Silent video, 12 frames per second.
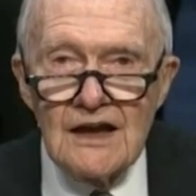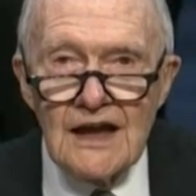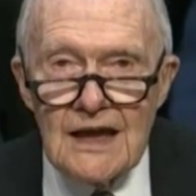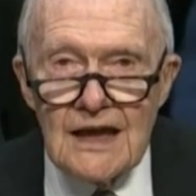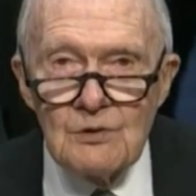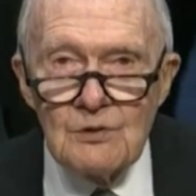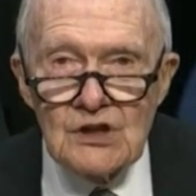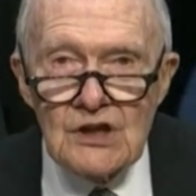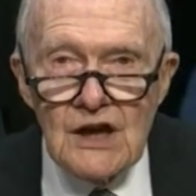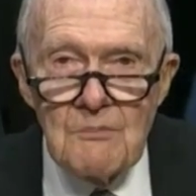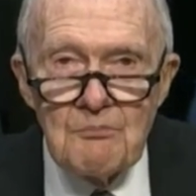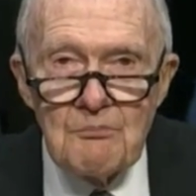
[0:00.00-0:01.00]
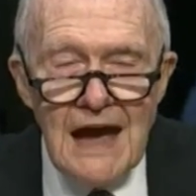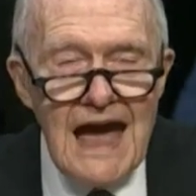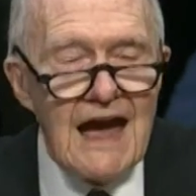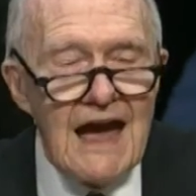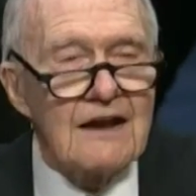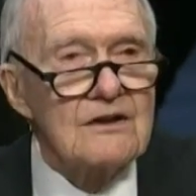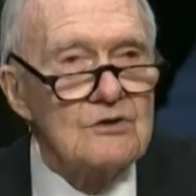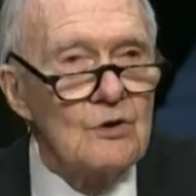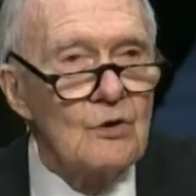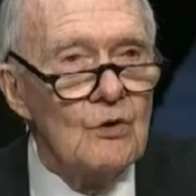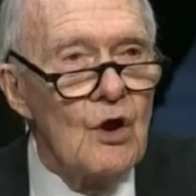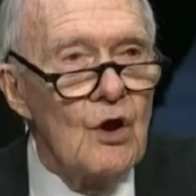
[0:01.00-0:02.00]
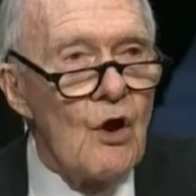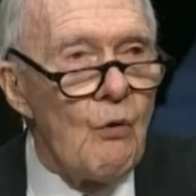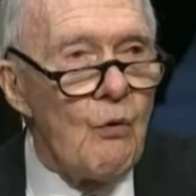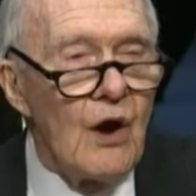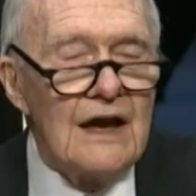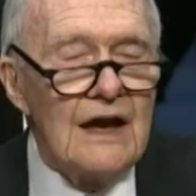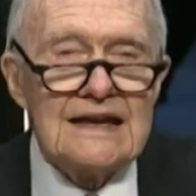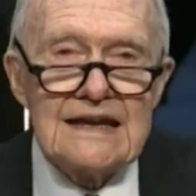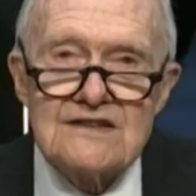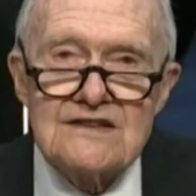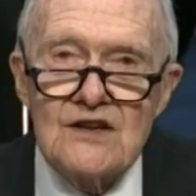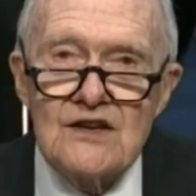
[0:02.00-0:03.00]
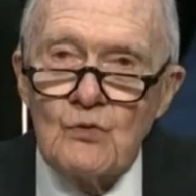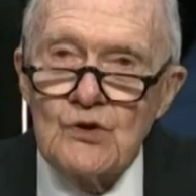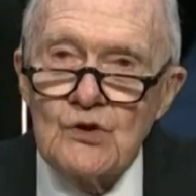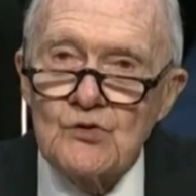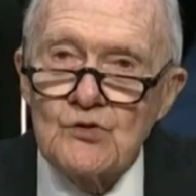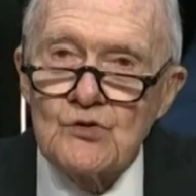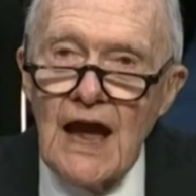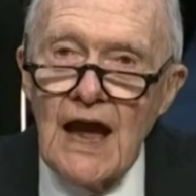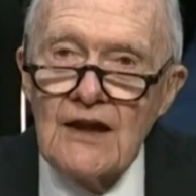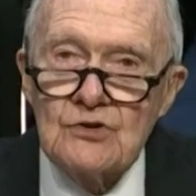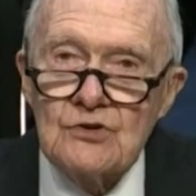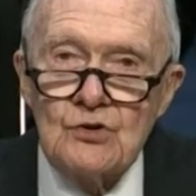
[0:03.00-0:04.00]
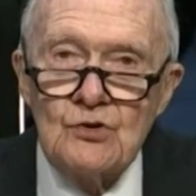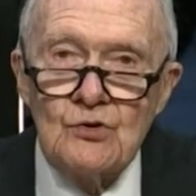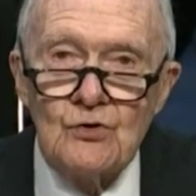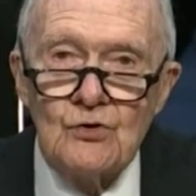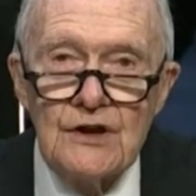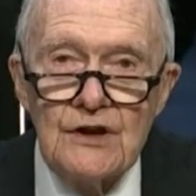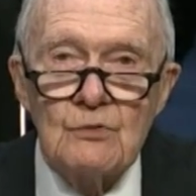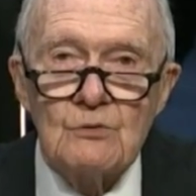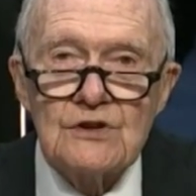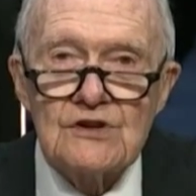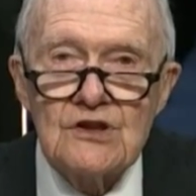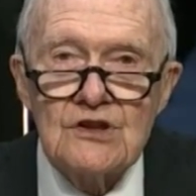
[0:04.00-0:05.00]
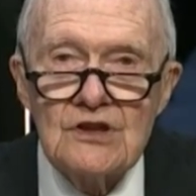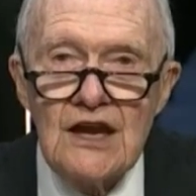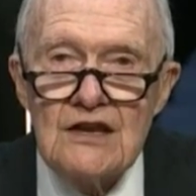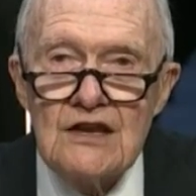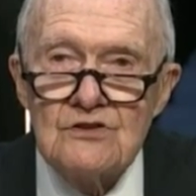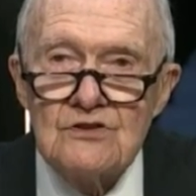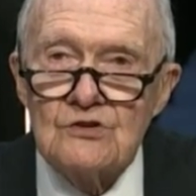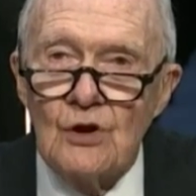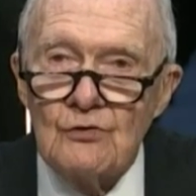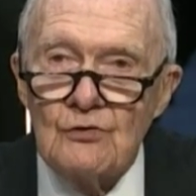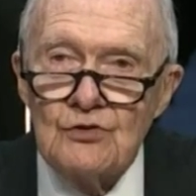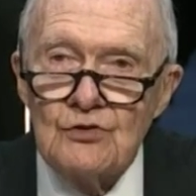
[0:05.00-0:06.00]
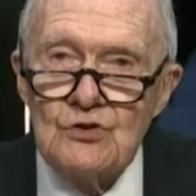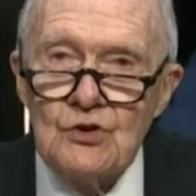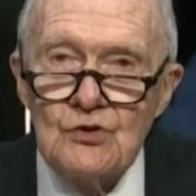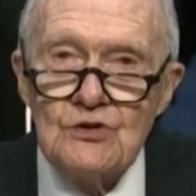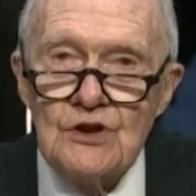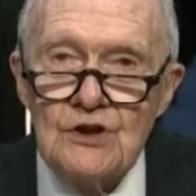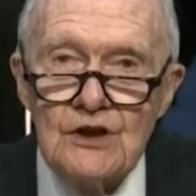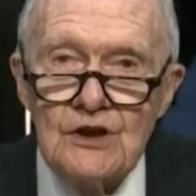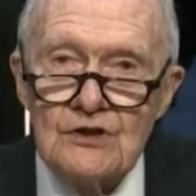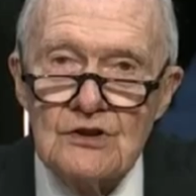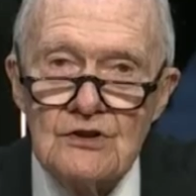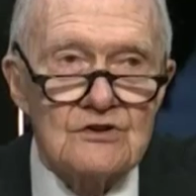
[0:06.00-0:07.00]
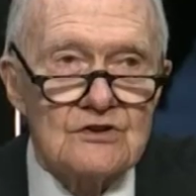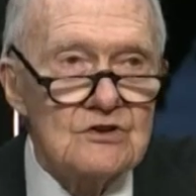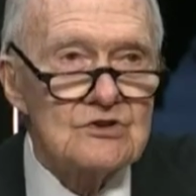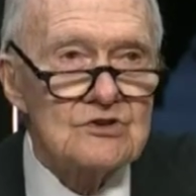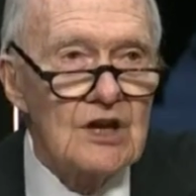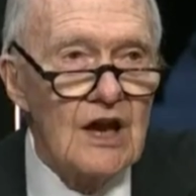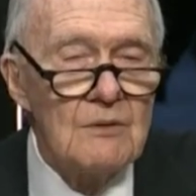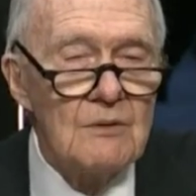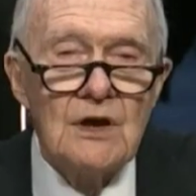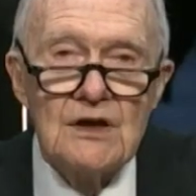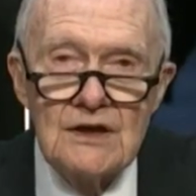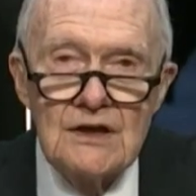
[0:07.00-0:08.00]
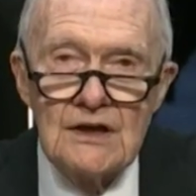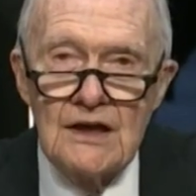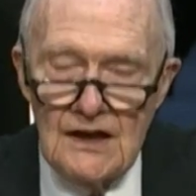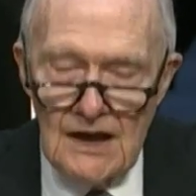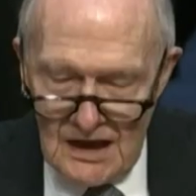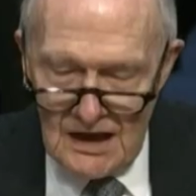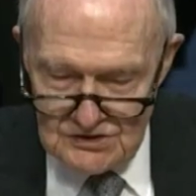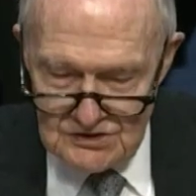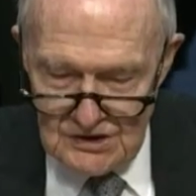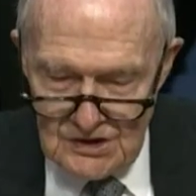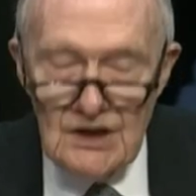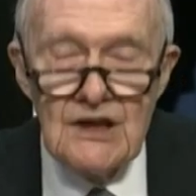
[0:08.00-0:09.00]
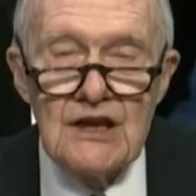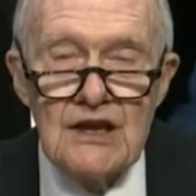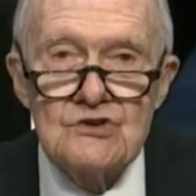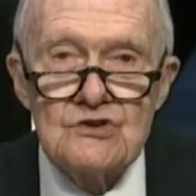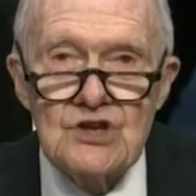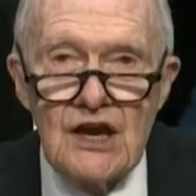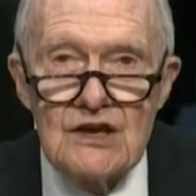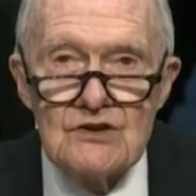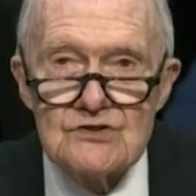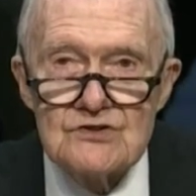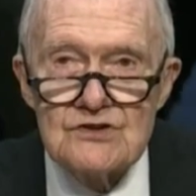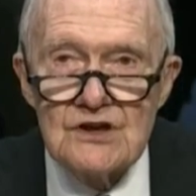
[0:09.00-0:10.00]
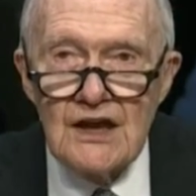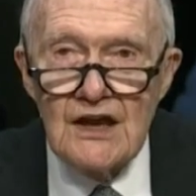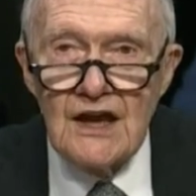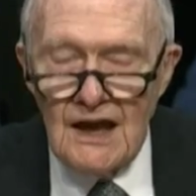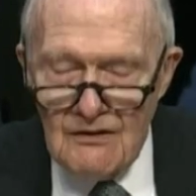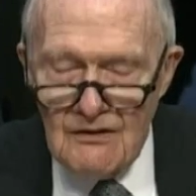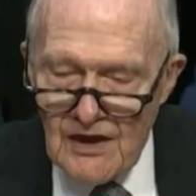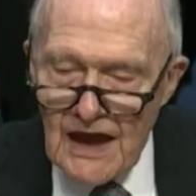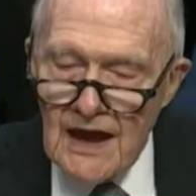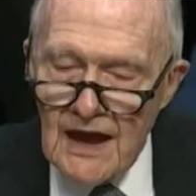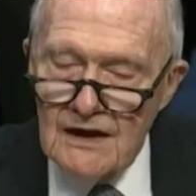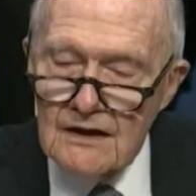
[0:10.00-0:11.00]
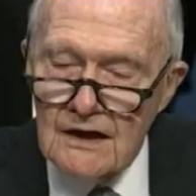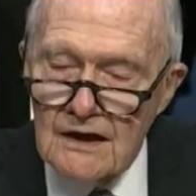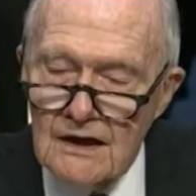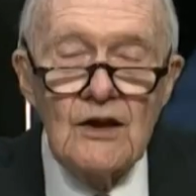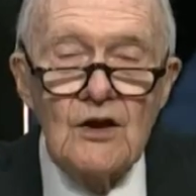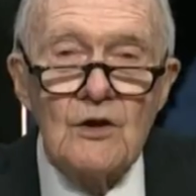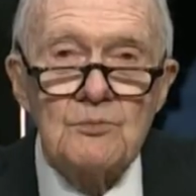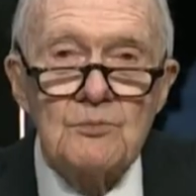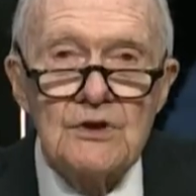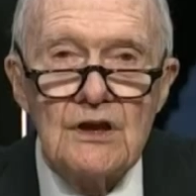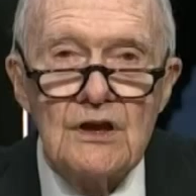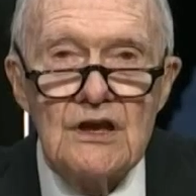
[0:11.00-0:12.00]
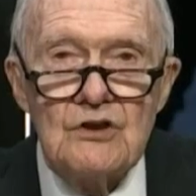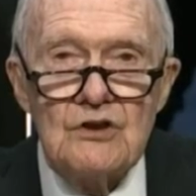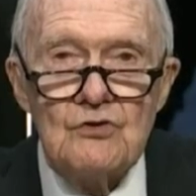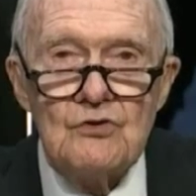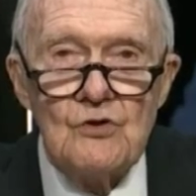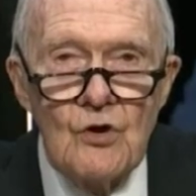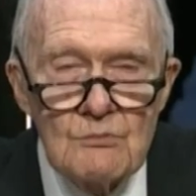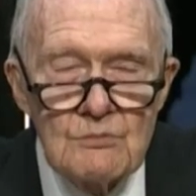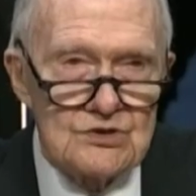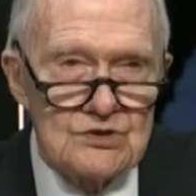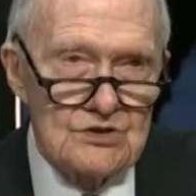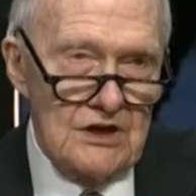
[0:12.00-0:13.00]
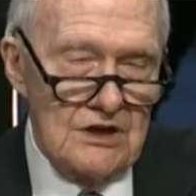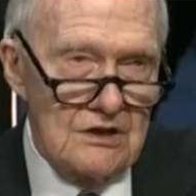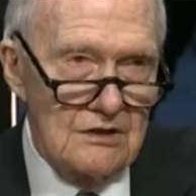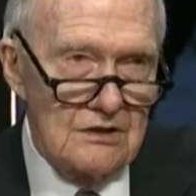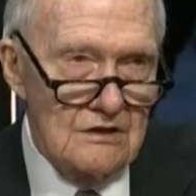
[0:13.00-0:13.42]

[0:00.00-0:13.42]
able to come back to what is it we're trying to do. And it was contain the Soviet Union until such time as it changed. And that helped enormously